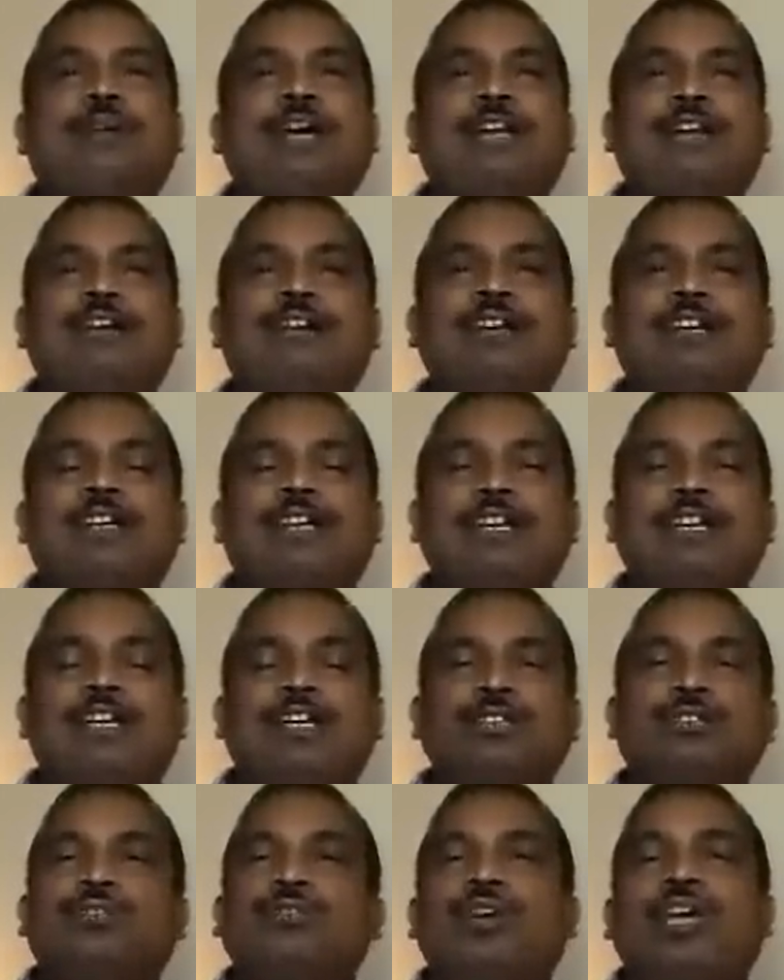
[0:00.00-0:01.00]
manner.
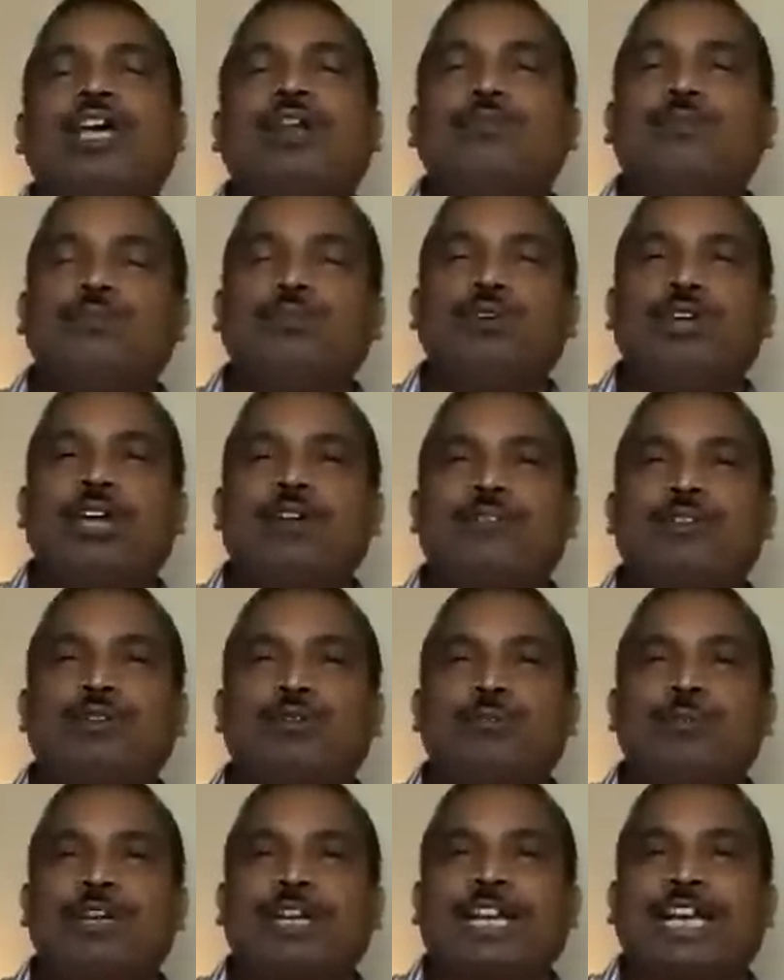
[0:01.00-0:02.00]
So we have a
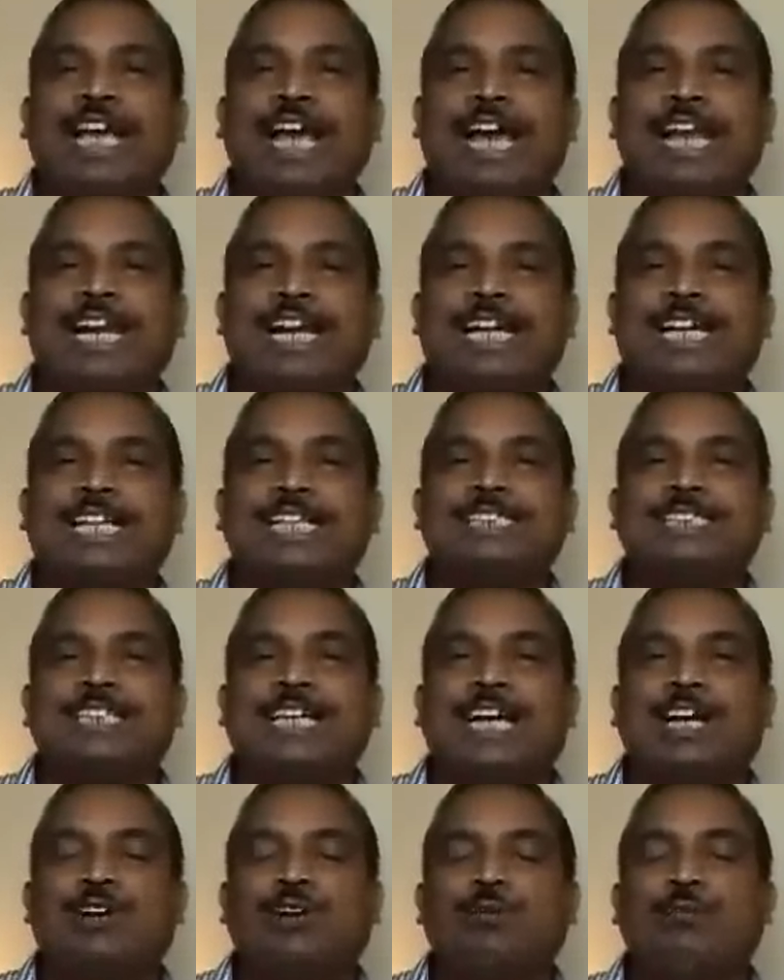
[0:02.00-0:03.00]
rubric, carried
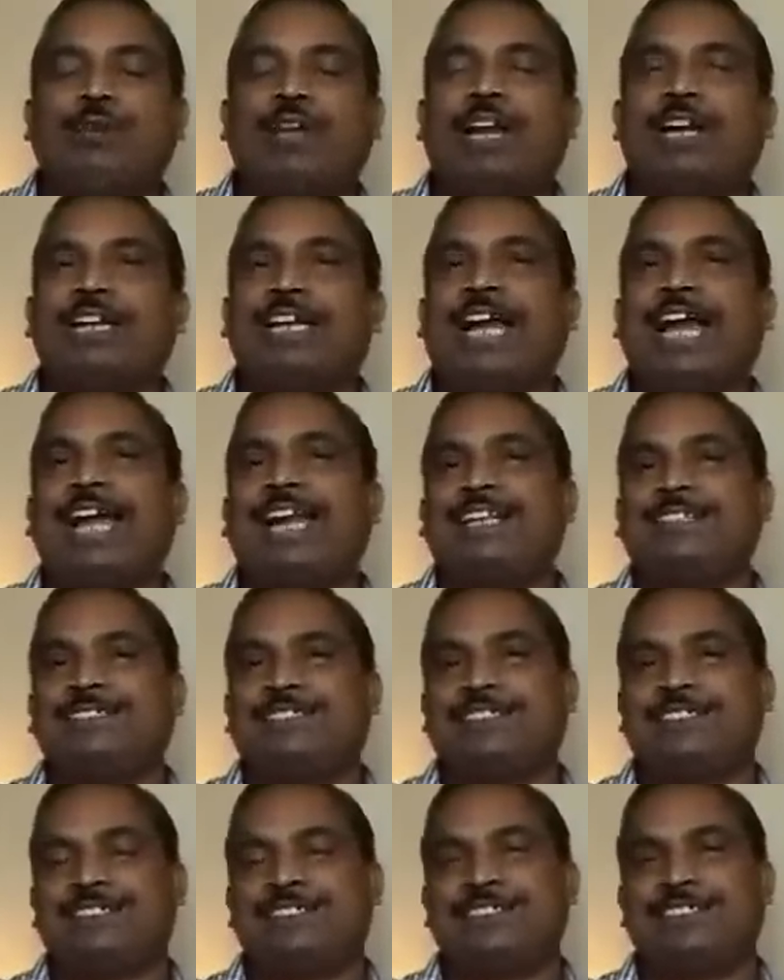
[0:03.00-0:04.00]
desire to be
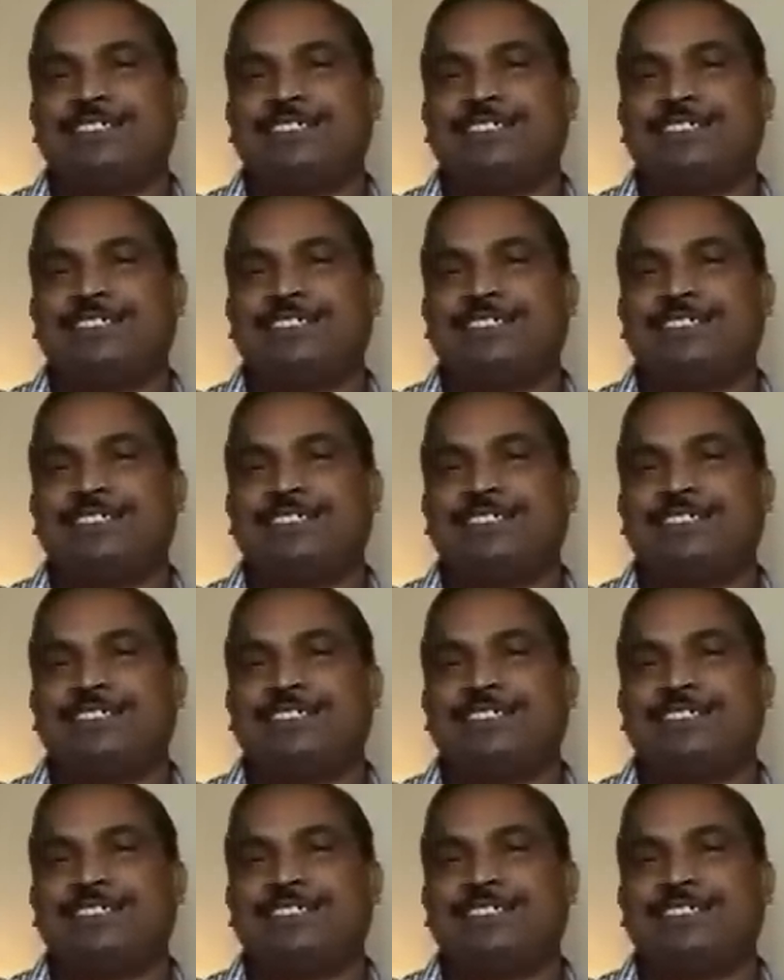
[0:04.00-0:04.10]
encouraged.